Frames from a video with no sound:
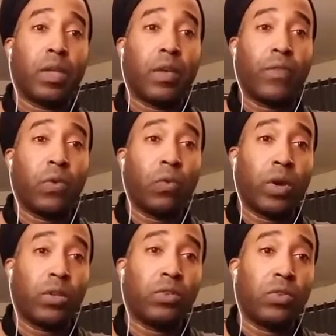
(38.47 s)
if you
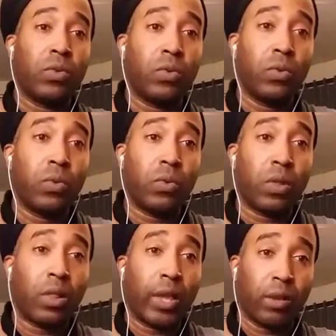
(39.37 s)
want to do
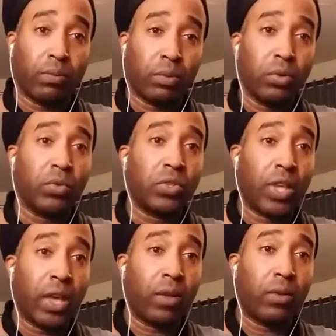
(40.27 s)
like a blues
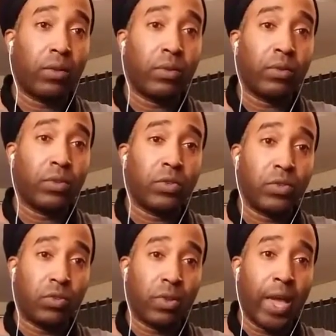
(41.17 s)
scale
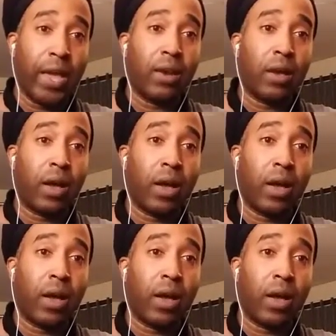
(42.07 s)
to that